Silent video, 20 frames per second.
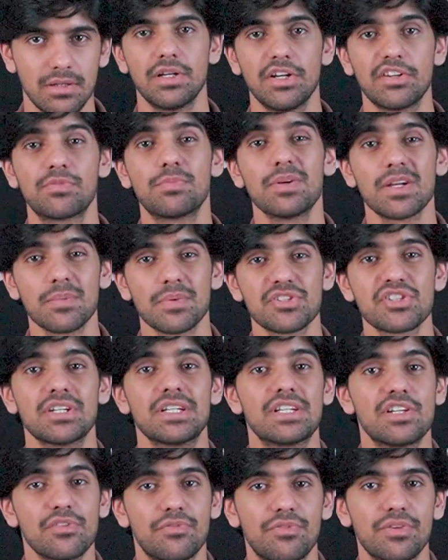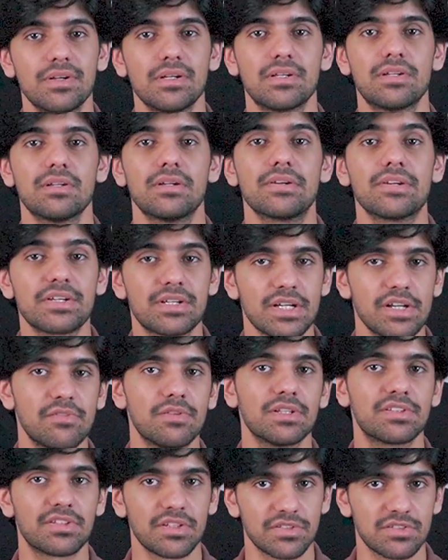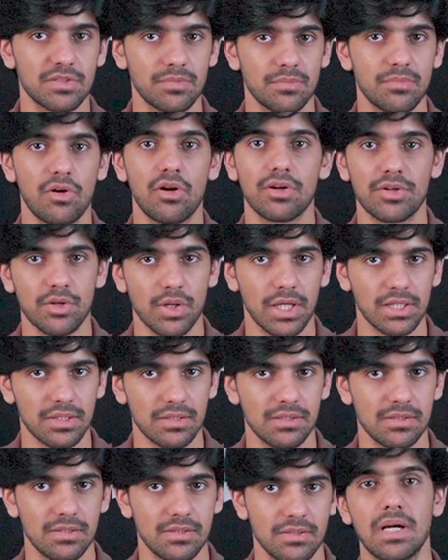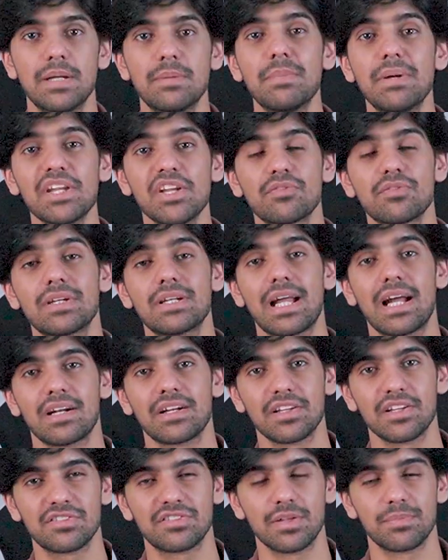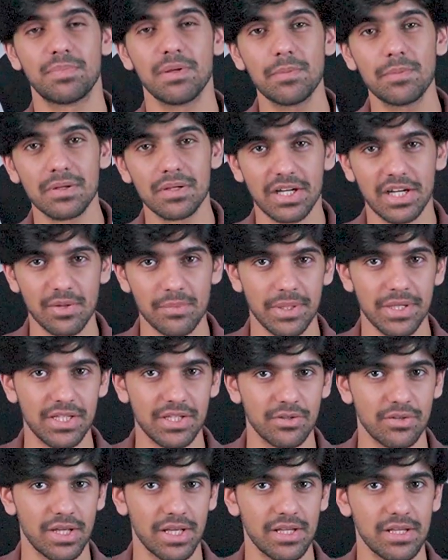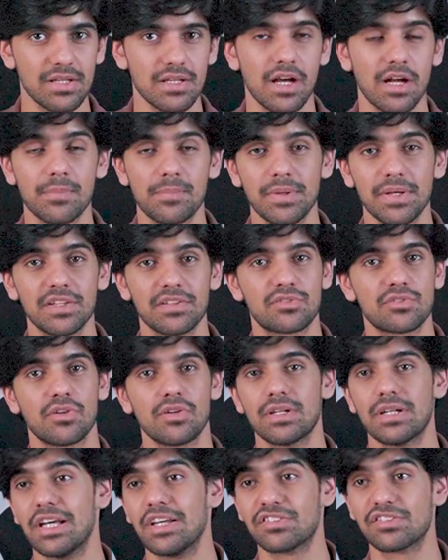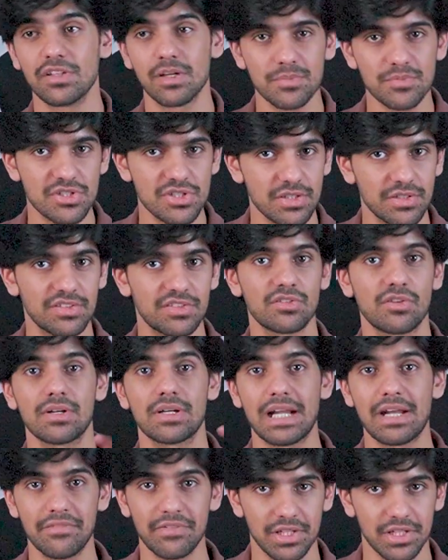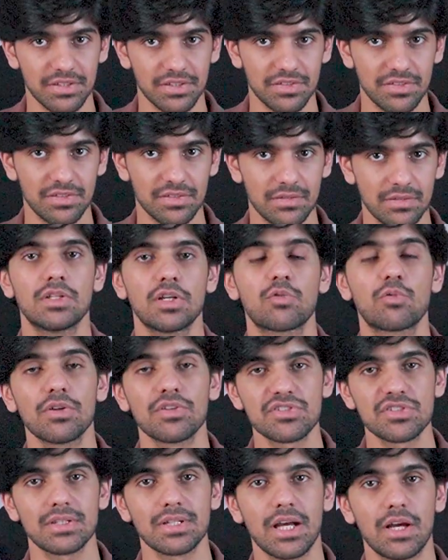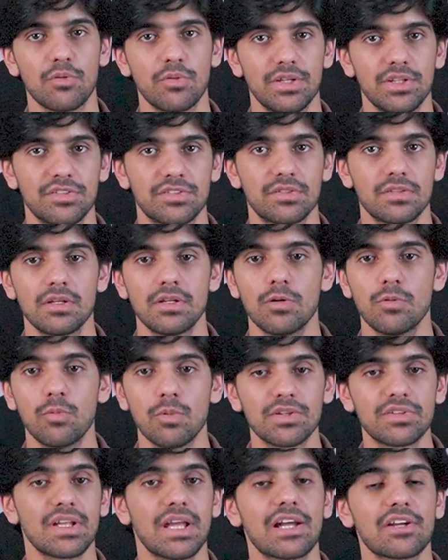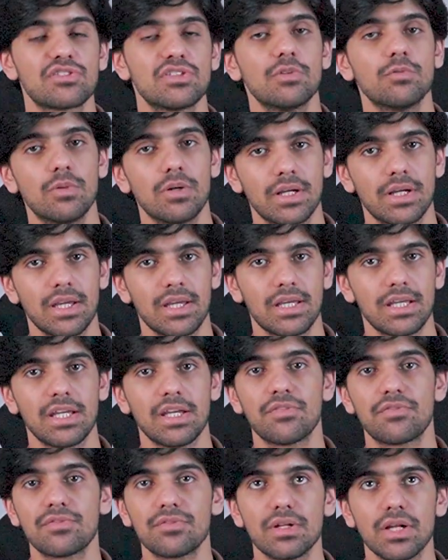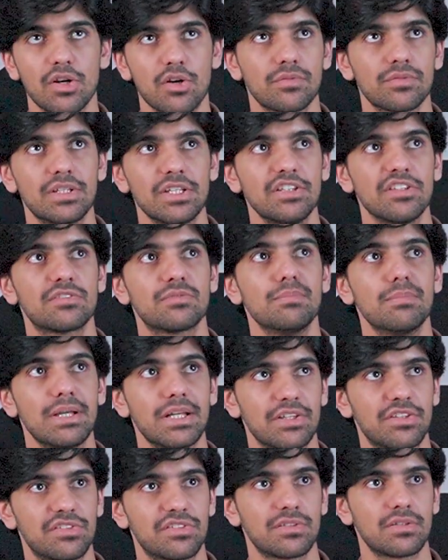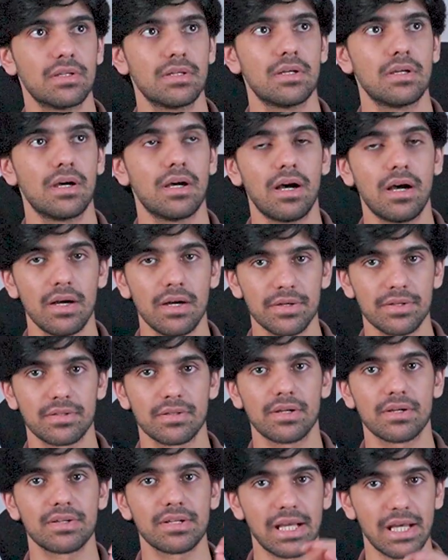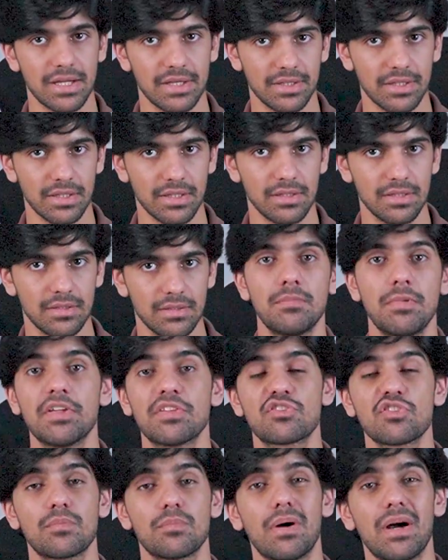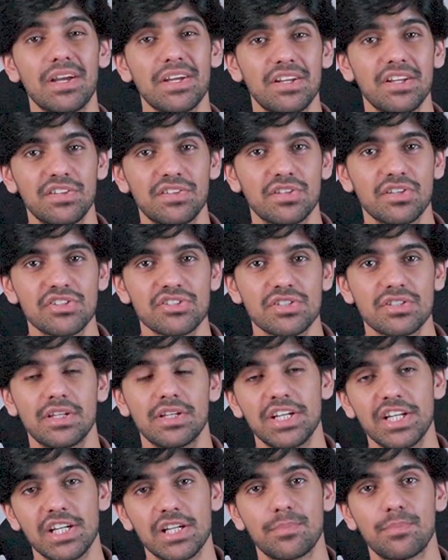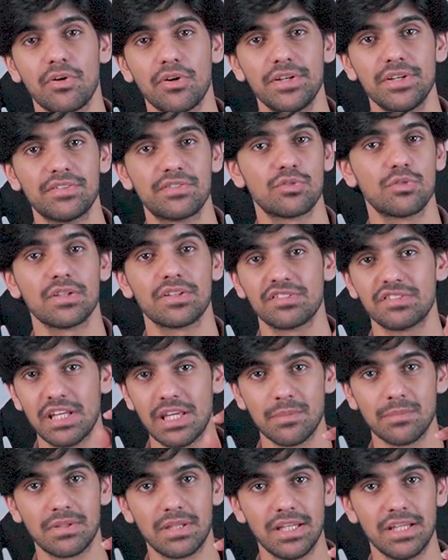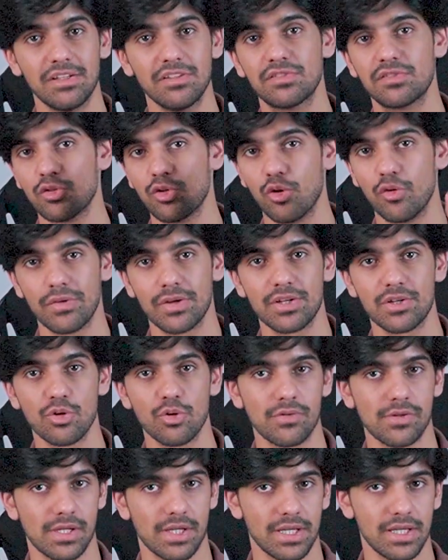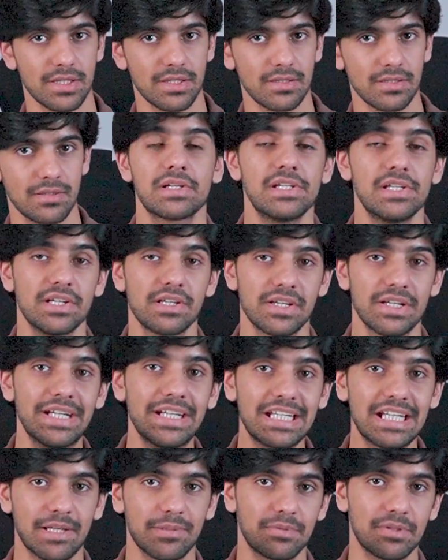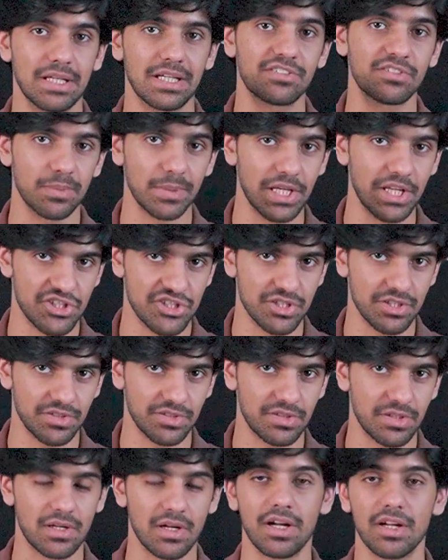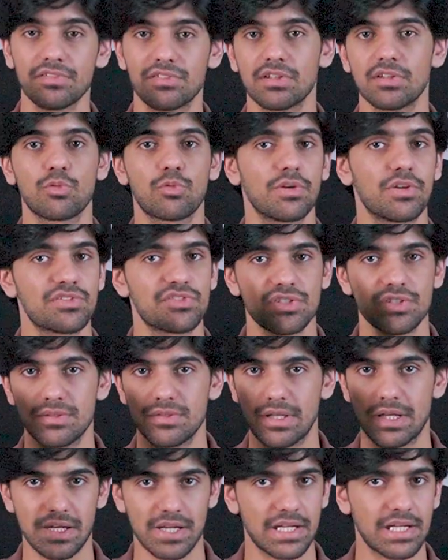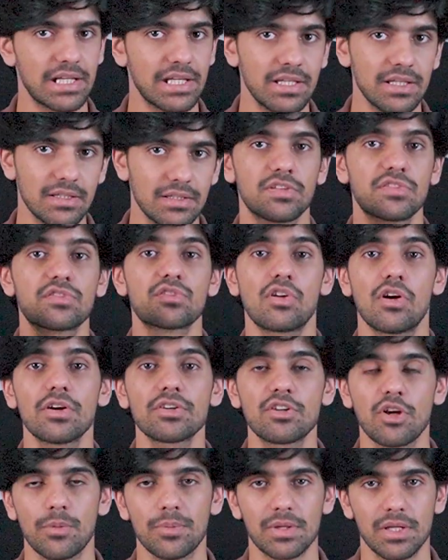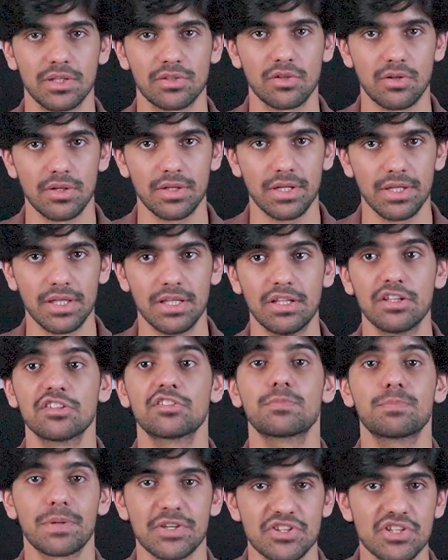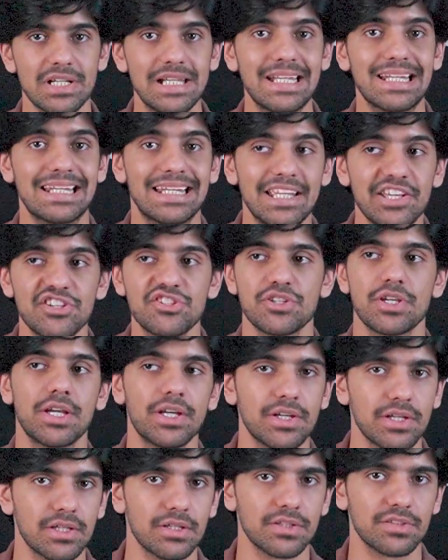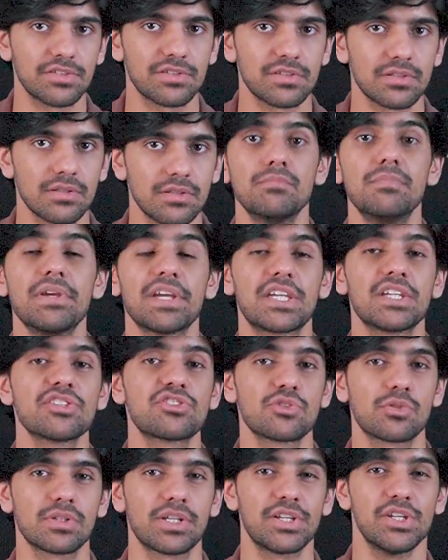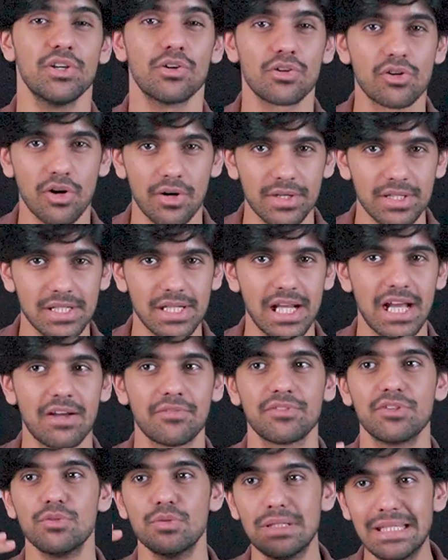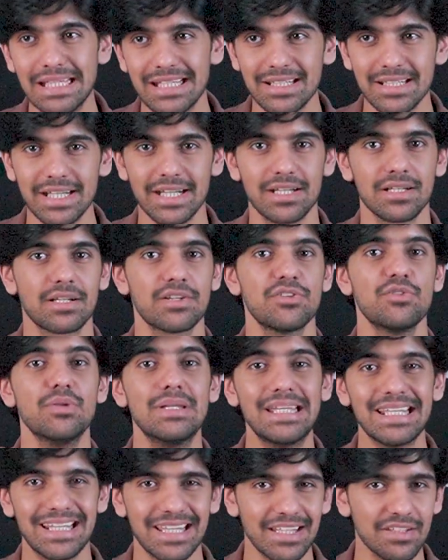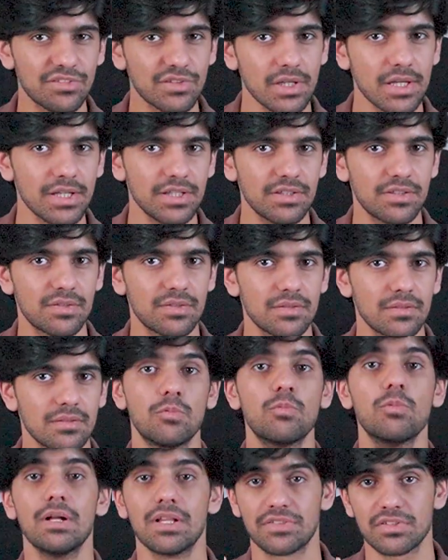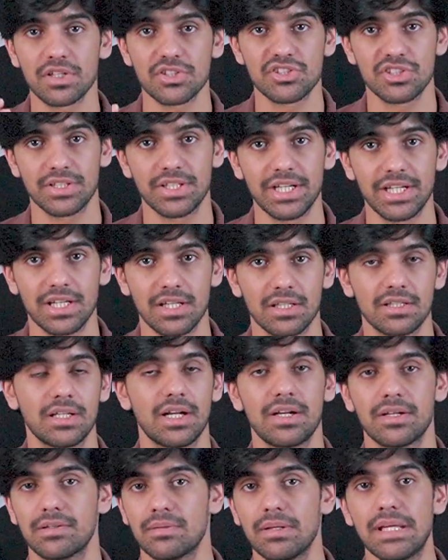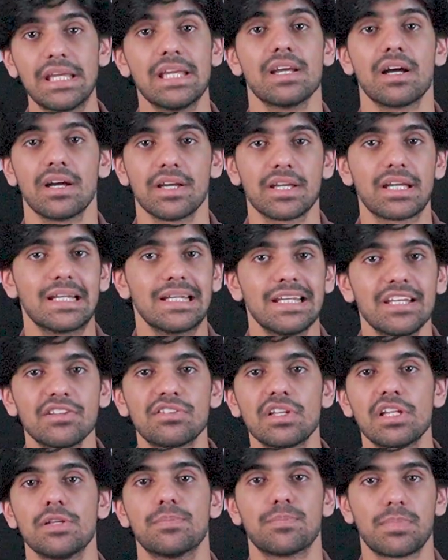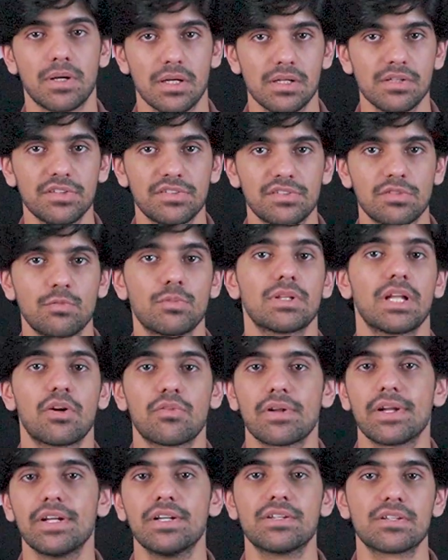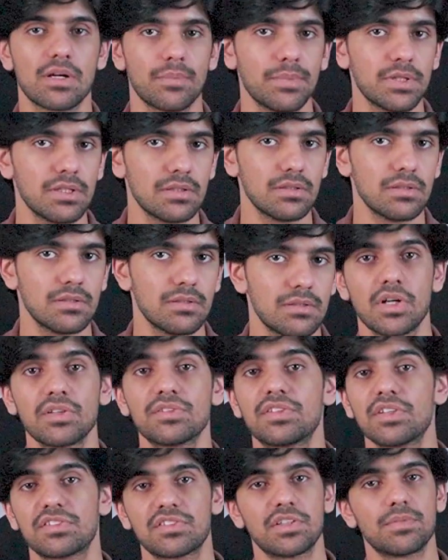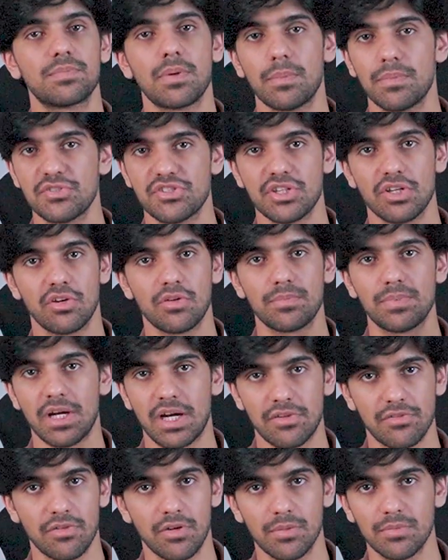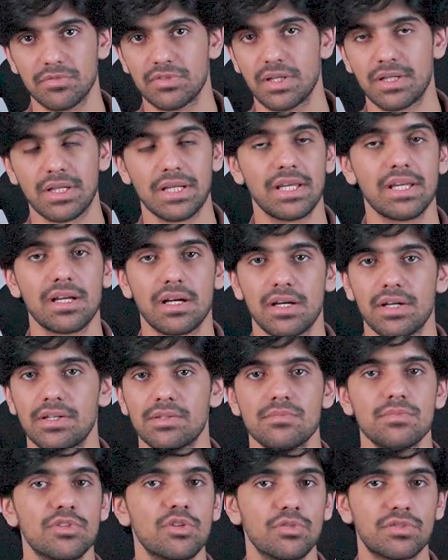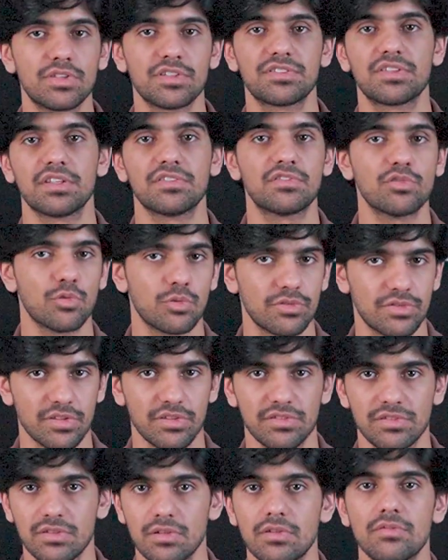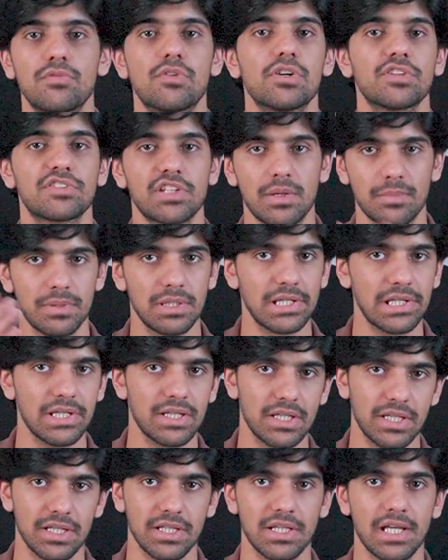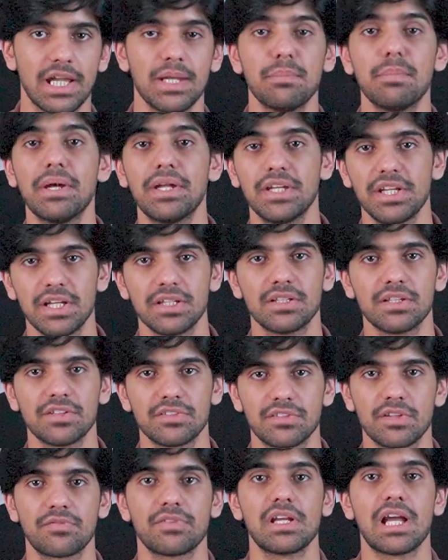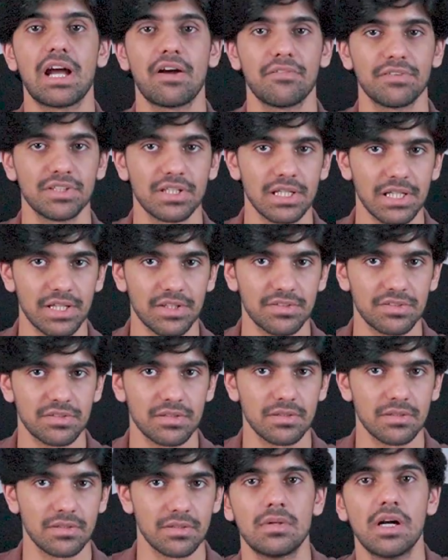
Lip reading: It's pretty much a different retrieval system altogether. And many of the tactics that people recommend today are based on assumptions, not evidence. The question now is, what's actually working if none of these myths are a reality? Based on my research, the data points to the same things over and over again. Clear, in-depth explanations that answer the question directly, strong topical authority, especially in niche areas, making sure that your content have unique data, unique insights, well-structured data that AI can easily parse without any trouble, consistent publishing on platforms that AI uses as sources, for example, LinkedIn and many others that we have in the list.